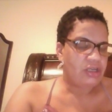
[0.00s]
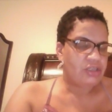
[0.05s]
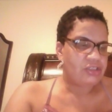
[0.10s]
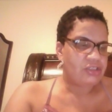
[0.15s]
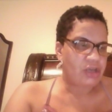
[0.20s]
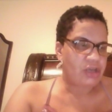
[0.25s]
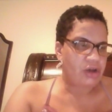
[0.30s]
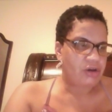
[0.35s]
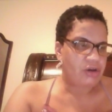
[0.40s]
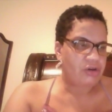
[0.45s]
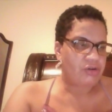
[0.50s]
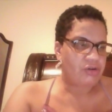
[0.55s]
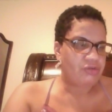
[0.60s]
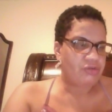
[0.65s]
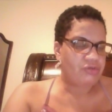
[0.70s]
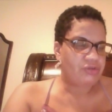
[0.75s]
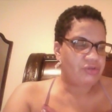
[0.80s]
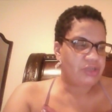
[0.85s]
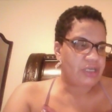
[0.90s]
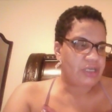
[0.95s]

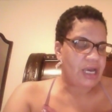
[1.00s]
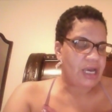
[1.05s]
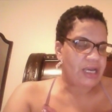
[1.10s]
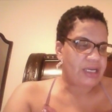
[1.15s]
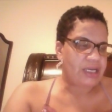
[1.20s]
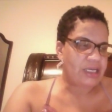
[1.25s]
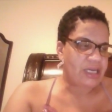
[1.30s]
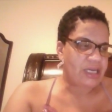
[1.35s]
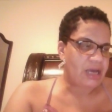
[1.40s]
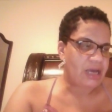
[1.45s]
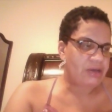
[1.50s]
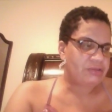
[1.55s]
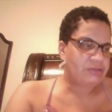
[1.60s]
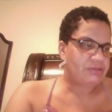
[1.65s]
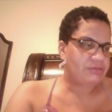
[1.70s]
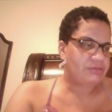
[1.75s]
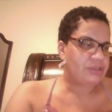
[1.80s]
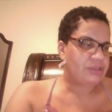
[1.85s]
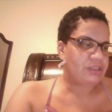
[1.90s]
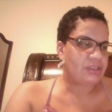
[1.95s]
So yeah, I get out
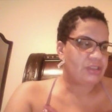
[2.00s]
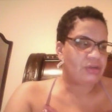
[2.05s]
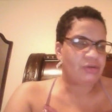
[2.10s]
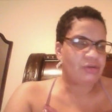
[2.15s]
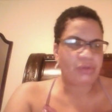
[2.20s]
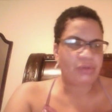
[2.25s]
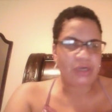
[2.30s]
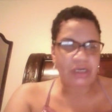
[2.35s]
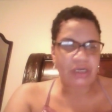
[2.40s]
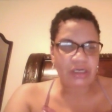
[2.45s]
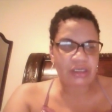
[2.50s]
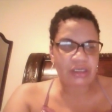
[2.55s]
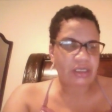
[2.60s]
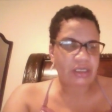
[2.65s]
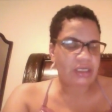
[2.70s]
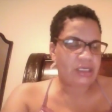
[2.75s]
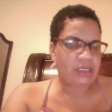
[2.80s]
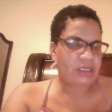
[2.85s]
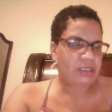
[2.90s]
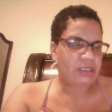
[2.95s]
to go to work
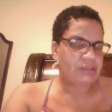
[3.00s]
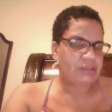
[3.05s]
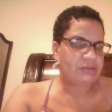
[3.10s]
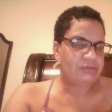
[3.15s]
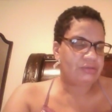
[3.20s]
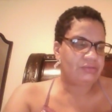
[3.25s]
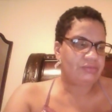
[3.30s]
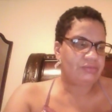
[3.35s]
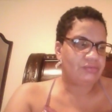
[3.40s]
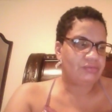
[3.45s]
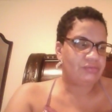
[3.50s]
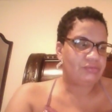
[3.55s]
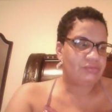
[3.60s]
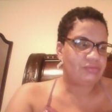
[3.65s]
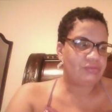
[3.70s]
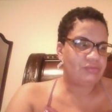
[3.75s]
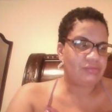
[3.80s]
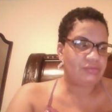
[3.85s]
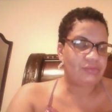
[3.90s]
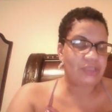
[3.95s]
and
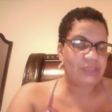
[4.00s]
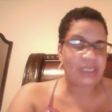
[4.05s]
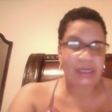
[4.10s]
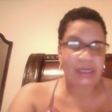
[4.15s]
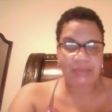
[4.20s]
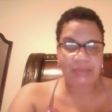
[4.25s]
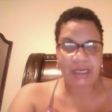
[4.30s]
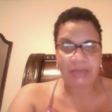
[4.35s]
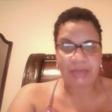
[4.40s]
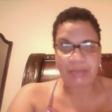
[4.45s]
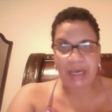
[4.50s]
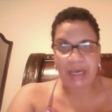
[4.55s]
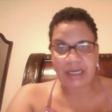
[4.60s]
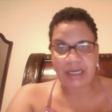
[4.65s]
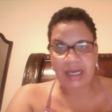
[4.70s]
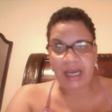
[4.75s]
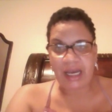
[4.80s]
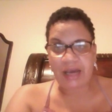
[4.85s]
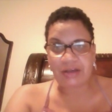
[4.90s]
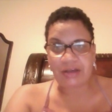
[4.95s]
then I'm like back in
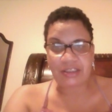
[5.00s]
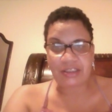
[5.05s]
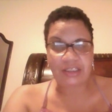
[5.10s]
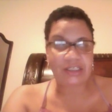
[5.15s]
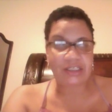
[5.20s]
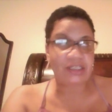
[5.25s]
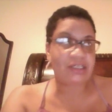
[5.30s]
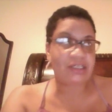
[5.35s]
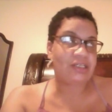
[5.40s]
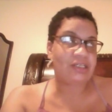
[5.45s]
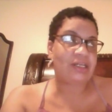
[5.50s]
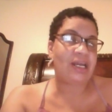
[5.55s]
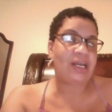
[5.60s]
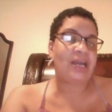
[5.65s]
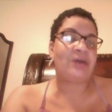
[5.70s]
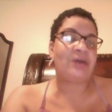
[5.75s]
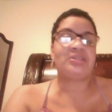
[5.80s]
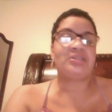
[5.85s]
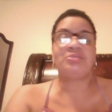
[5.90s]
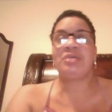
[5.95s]
the house. And
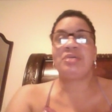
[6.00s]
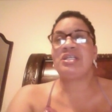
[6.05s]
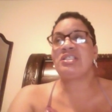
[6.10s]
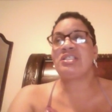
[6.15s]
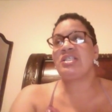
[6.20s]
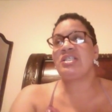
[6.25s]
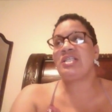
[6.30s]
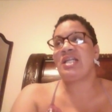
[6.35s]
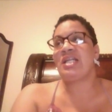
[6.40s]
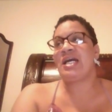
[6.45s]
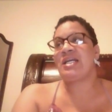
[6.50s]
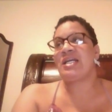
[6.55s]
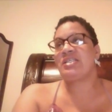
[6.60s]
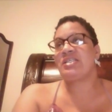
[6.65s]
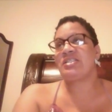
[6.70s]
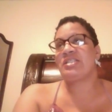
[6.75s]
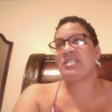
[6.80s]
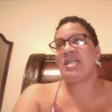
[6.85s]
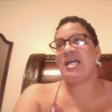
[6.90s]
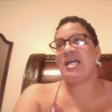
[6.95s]
now, especially like
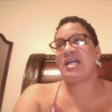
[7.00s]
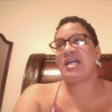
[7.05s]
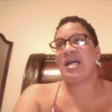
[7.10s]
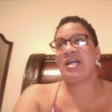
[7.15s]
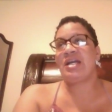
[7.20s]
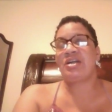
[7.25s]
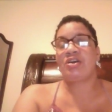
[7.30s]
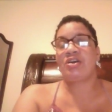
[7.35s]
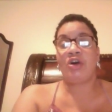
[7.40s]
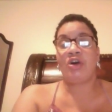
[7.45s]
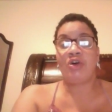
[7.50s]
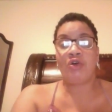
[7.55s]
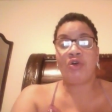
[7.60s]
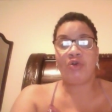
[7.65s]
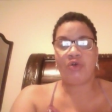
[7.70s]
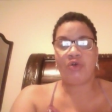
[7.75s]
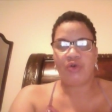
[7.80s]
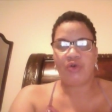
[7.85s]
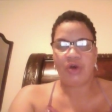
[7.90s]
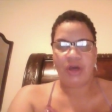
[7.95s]
it's like kind of
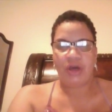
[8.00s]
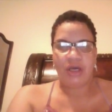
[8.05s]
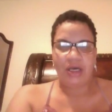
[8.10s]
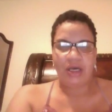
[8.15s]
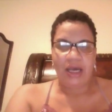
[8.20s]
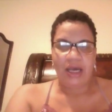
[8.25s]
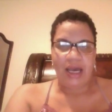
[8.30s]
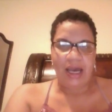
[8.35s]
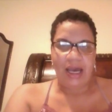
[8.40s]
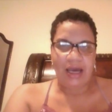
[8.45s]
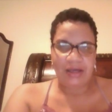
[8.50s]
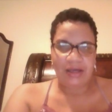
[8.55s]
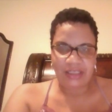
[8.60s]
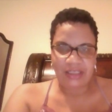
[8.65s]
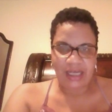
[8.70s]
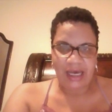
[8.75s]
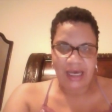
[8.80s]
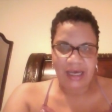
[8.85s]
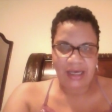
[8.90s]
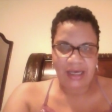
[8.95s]
cold
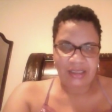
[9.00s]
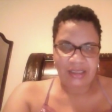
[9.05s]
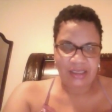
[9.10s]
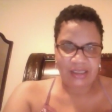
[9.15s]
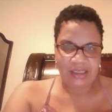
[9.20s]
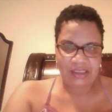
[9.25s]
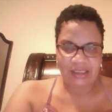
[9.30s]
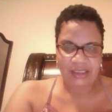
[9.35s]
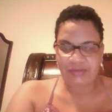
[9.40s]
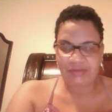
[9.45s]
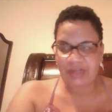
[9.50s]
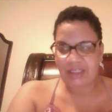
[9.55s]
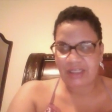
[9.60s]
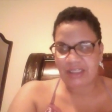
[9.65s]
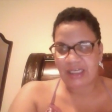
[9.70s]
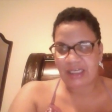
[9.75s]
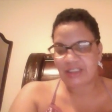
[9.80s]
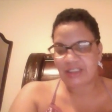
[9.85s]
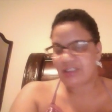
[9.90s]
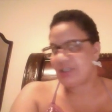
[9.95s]
outside and stuff like
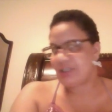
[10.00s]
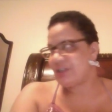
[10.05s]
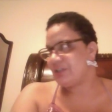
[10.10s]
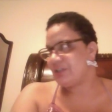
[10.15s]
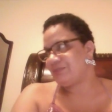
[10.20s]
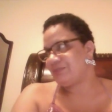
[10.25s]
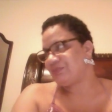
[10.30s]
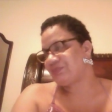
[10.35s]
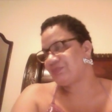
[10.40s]
that. So,